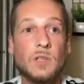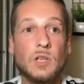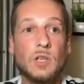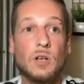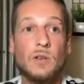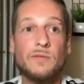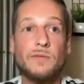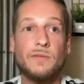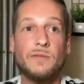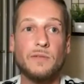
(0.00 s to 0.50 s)
you
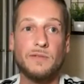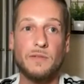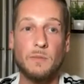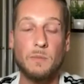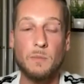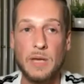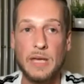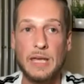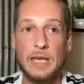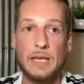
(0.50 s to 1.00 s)
know, for
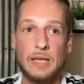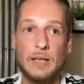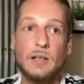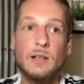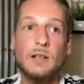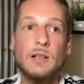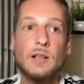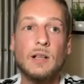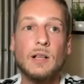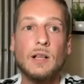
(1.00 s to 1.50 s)

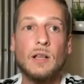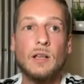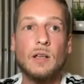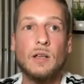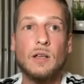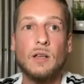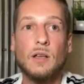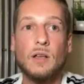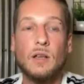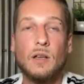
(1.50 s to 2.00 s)
me,
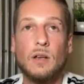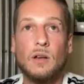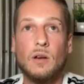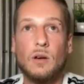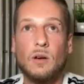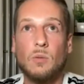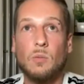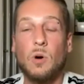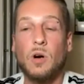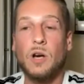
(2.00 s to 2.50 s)

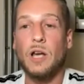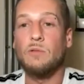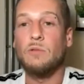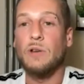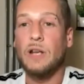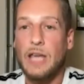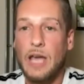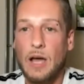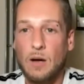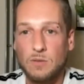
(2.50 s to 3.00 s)
what kind of
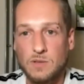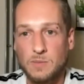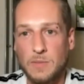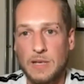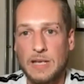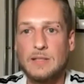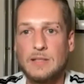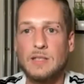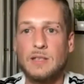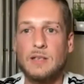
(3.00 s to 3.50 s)
really helped
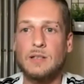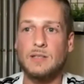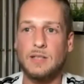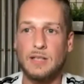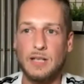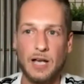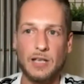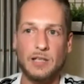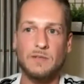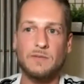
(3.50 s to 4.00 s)
me to to
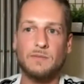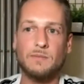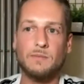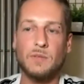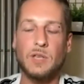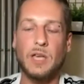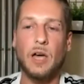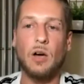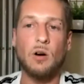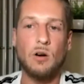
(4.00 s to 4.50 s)
kind of
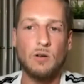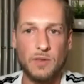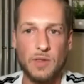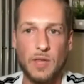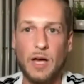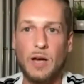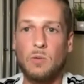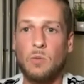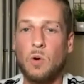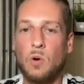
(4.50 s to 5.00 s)
get over
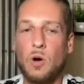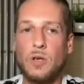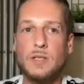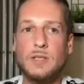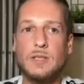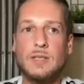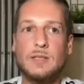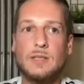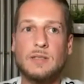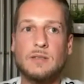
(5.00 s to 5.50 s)
that
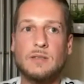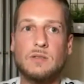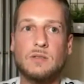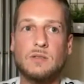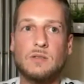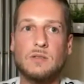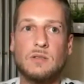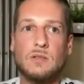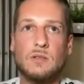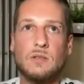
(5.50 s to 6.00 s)
was
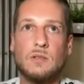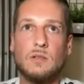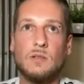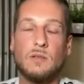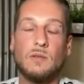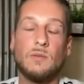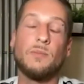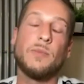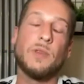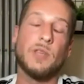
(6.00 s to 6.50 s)

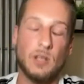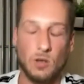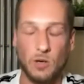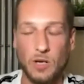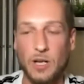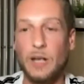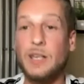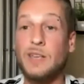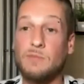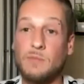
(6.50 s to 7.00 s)
you know
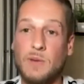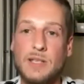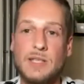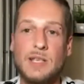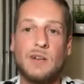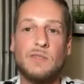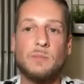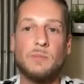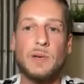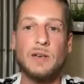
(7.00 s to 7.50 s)
kind of give
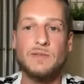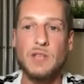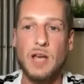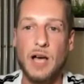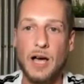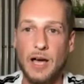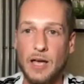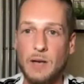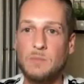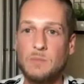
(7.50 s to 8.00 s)
myself a bit of
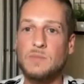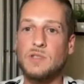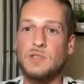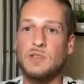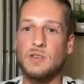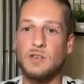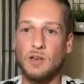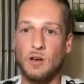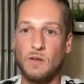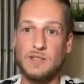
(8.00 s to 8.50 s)
time
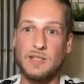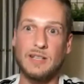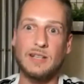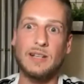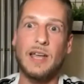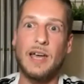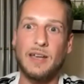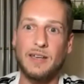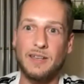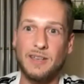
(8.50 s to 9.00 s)
to obviously
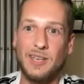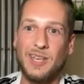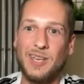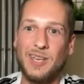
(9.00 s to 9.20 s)
let